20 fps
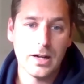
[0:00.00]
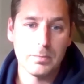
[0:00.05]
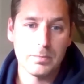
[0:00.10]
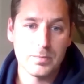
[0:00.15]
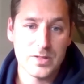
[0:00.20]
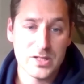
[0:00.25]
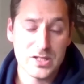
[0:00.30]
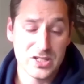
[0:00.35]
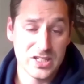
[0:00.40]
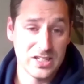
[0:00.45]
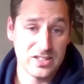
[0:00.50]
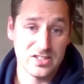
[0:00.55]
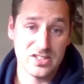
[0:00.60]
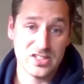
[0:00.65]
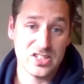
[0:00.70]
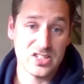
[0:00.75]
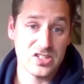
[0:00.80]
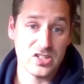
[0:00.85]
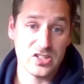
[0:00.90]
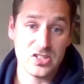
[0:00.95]

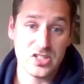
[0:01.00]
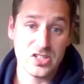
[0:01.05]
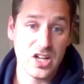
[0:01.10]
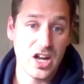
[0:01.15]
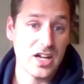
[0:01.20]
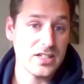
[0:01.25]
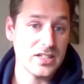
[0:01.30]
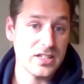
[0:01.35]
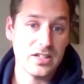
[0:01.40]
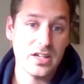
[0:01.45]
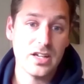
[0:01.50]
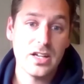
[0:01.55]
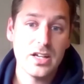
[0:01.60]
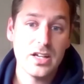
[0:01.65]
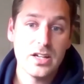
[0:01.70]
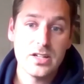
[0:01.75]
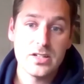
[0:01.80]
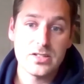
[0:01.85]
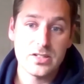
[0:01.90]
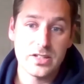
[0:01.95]
Season's just started.
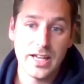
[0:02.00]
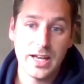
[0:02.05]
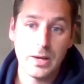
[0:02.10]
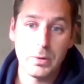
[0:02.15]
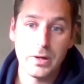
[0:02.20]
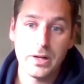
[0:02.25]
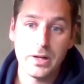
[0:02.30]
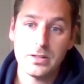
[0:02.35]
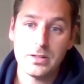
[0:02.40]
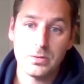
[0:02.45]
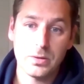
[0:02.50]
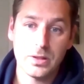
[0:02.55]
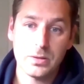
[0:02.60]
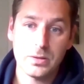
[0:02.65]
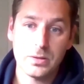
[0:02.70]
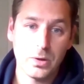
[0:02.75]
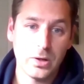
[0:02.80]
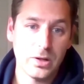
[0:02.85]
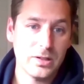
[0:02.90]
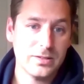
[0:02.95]
So yeah,
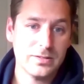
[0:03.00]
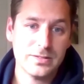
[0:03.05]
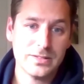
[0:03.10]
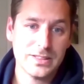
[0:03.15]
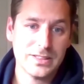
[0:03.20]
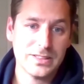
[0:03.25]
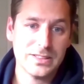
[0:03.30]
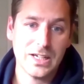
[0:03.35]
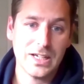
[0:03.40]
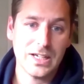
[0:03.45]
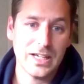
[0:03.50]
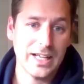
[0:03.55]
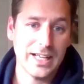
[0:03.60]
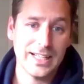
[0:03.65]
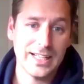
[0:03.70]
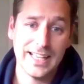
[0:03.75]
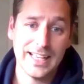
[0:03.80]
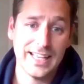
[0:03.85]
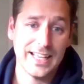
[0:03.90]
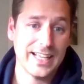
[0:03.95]
we're
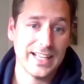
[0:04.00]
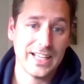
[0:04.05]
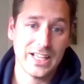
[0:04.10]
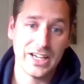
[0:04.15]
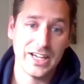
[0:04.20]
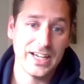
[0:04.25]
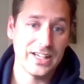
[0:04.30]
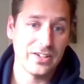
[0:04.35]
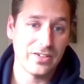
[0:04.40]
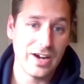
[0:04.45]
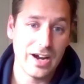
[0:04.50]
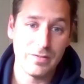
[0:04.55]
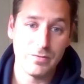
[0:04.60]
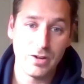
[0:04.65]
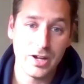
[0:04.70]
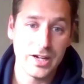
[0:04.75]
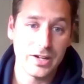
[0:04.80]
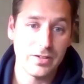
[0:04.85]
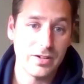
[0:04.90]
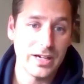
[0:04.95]
going to hit the ground
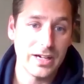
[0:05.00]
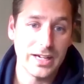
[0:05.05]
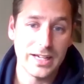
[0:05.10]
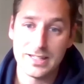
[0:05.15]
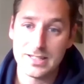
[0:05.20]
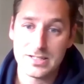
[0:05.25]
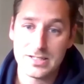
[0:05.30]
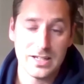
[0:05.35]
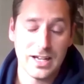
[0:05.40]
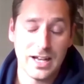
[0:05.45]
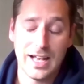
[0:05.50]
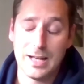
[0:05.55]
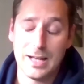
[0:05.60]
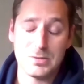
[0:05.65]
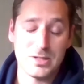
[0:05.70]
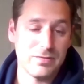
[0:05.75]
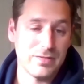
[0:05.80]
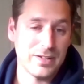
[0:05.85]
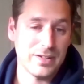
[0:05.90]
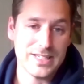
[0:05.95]
running. Really, it's
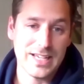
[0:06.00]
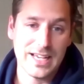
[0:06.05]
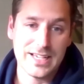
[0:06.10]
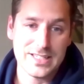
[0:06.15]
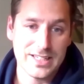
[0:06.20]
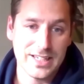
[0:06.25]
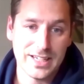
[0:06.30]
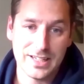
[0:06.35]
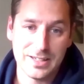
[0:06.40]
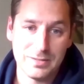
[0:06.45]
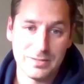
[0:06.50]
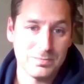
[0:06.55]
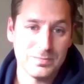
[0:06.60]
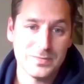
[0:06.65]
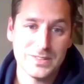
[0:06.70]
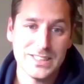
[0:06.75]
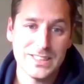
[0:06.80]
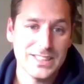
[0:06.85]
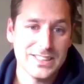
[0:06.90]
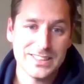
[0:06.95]
absolutely fantastic. I'm
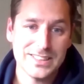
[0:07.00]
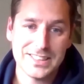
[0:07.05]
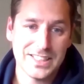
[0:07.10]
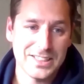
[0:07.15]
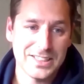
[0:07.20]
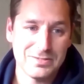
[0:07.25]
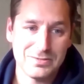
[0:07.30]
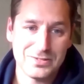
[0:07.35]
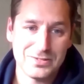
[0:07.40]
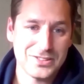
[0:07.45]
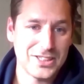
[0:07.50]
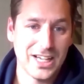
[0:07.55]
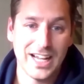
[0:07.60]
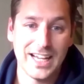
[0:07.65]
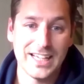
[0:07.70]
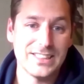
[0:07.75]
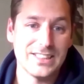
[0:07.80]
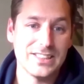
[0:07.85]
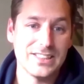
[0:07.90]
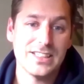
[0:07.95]
kind of
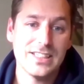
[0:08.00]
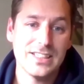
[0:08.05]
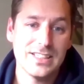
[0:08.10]
delighted.